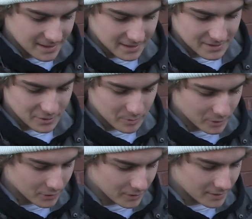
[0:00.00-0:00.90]
next year
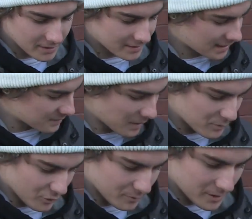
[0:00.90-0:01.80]
board. That's my
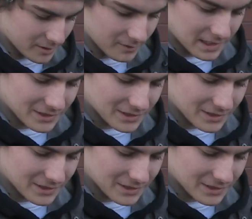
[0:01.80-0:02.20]
pro model